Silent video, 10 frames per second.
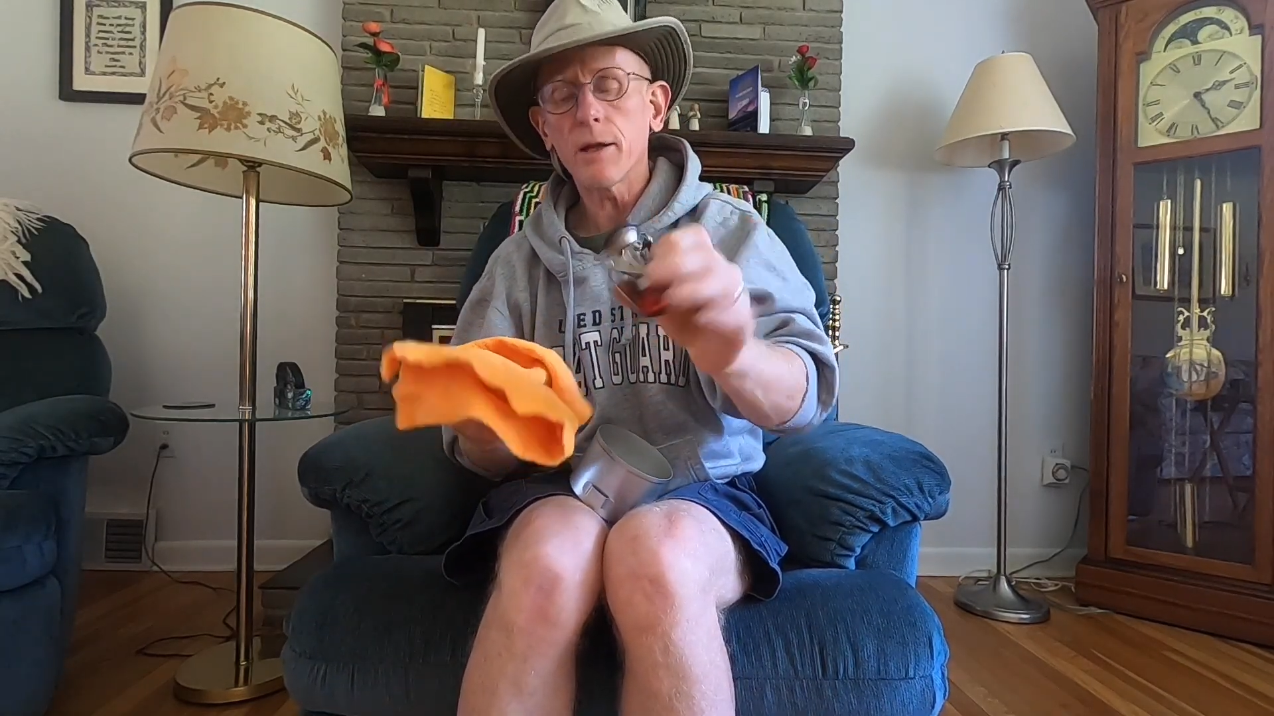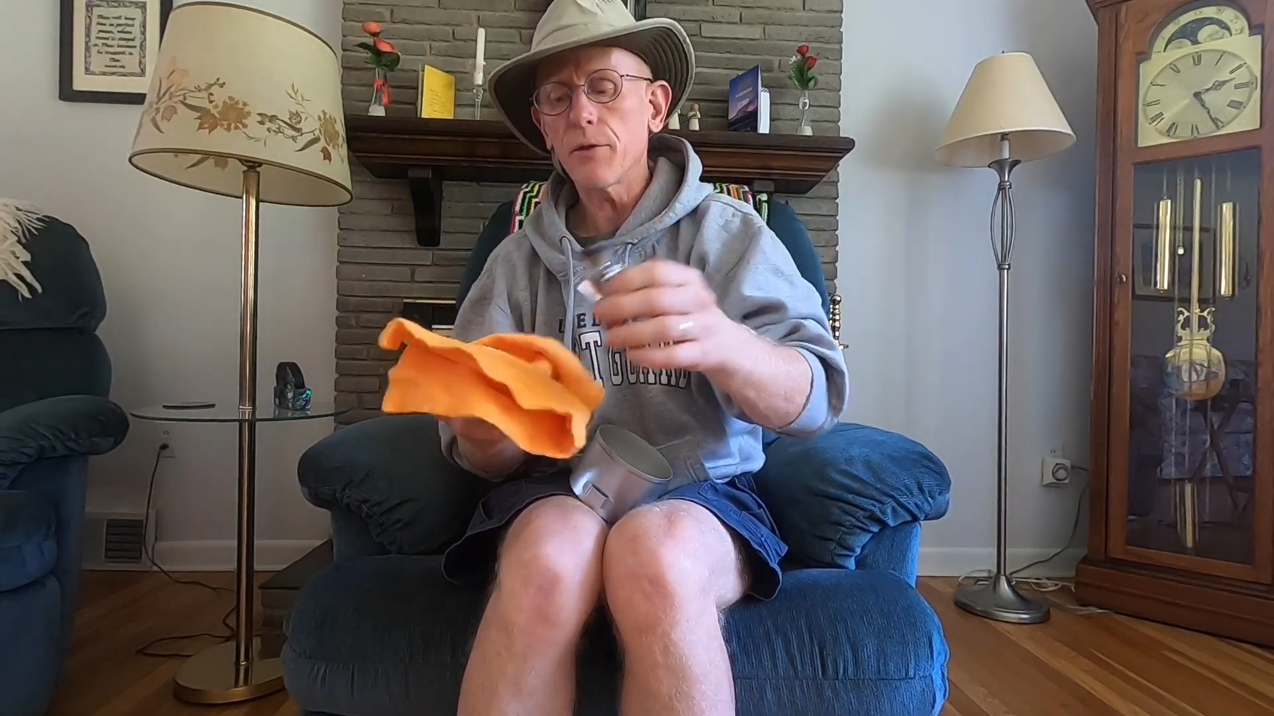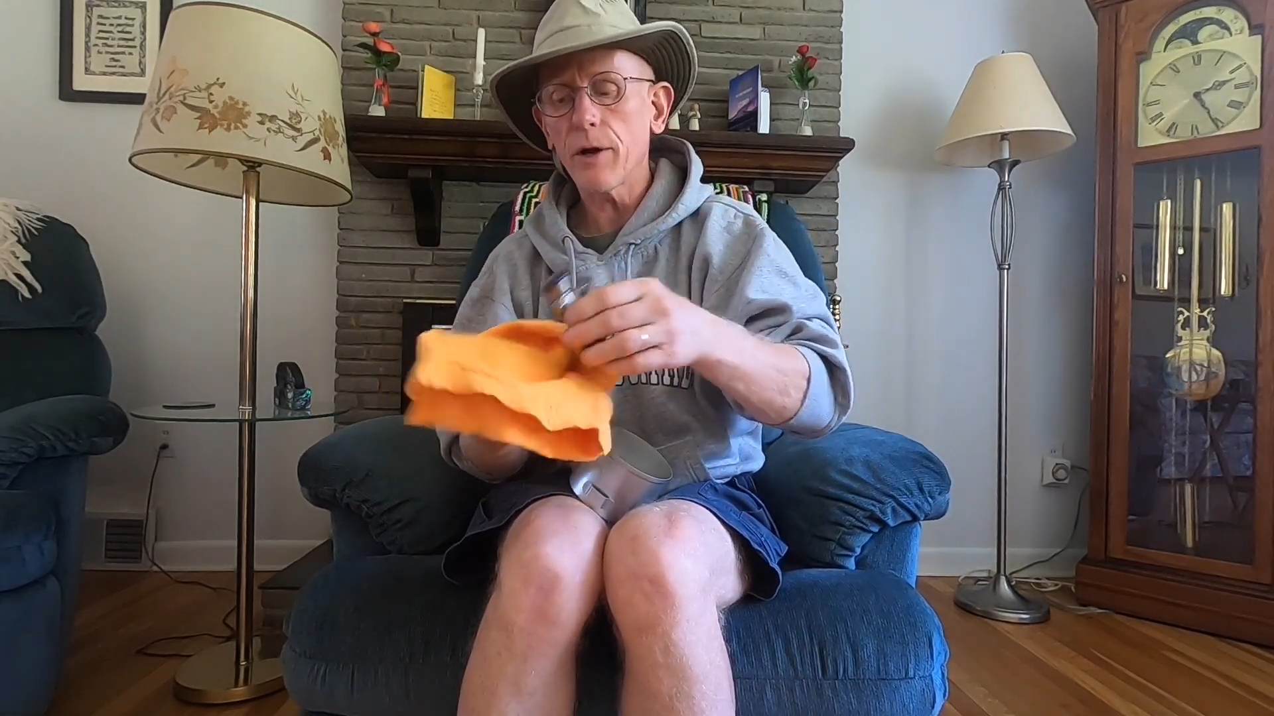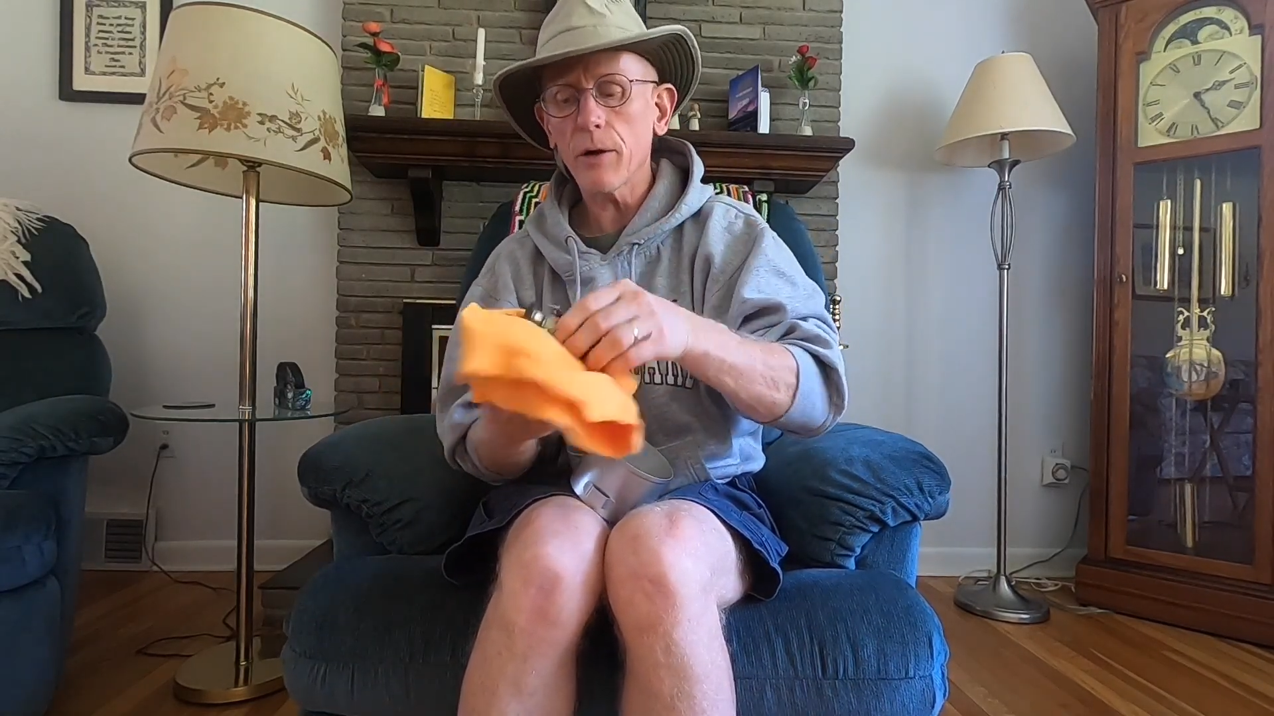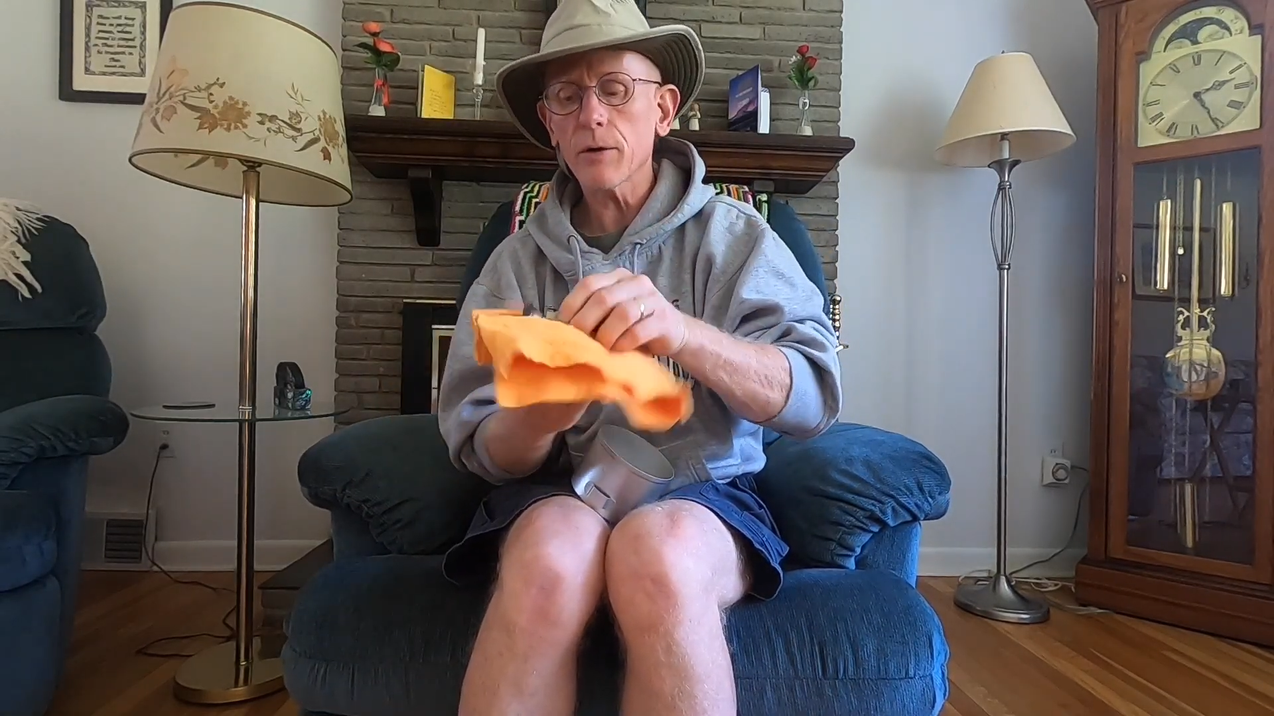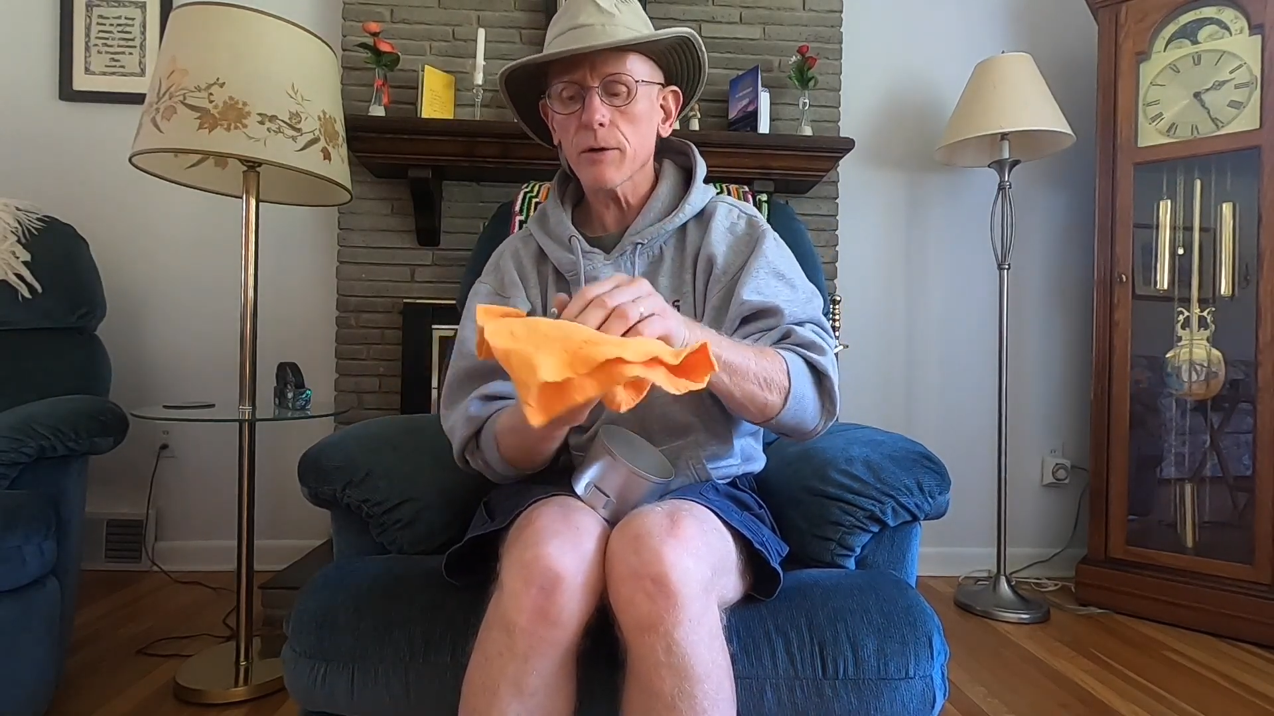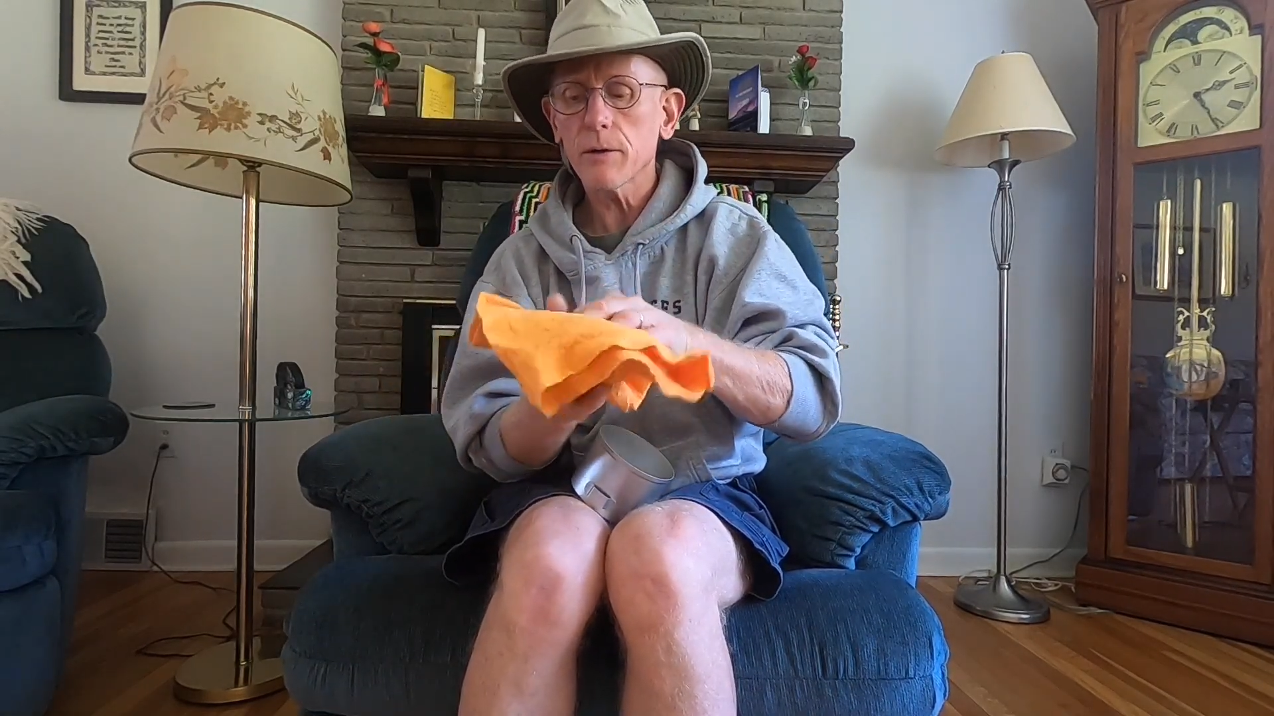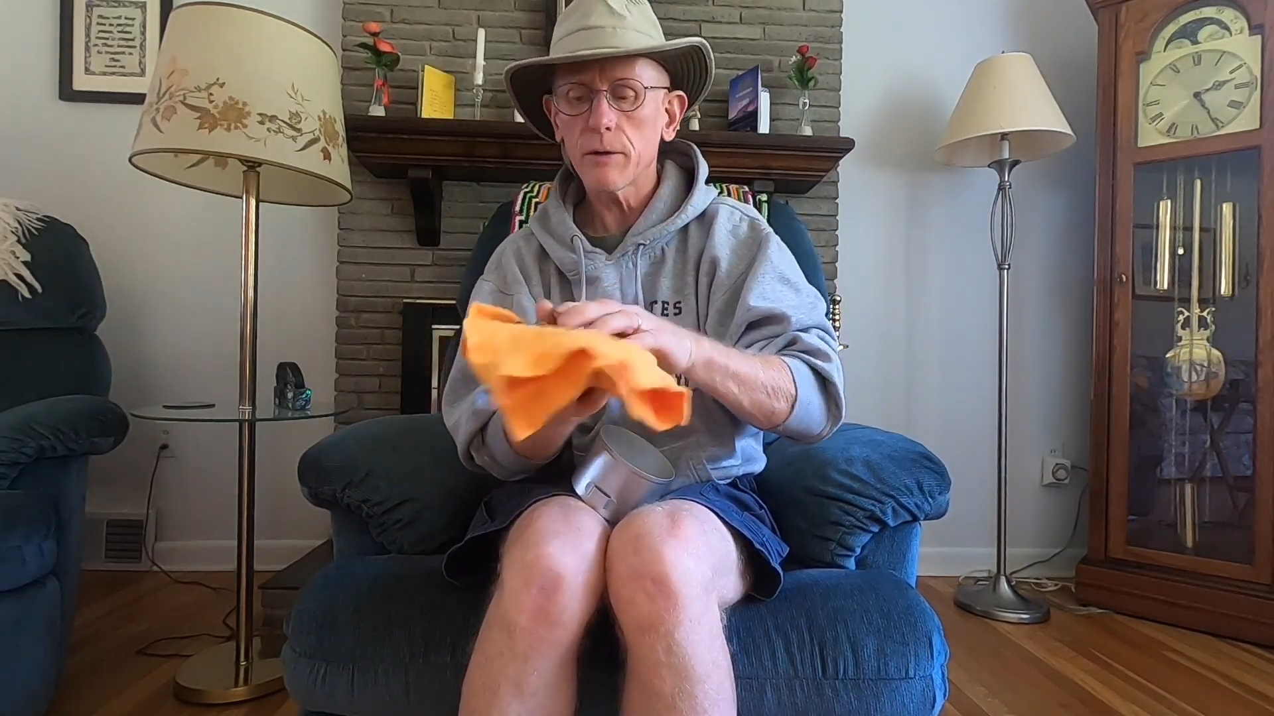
in there.